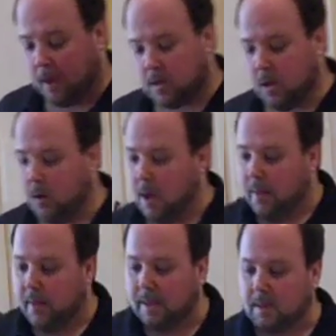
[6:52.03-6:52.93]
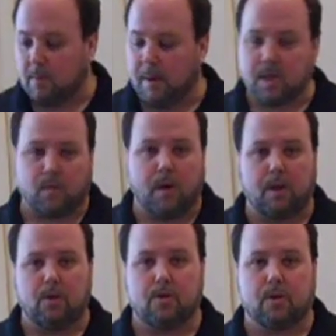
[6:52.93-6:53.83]
So that's the best way
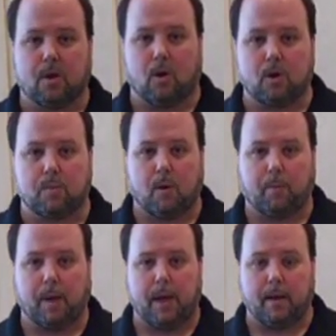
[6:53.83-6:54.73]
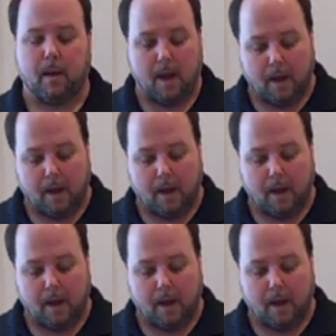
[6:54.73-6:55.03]
to use the cold smoke plate.